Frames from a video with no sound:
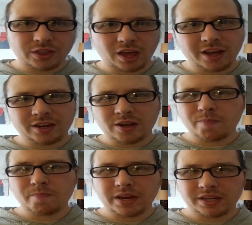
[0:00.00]
thought
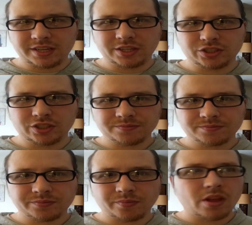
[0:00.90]
meditation.
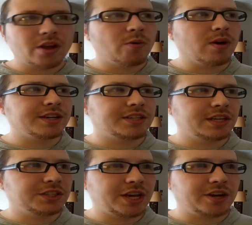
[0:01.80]
Where
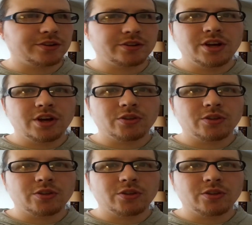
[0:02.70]
Idea Channel,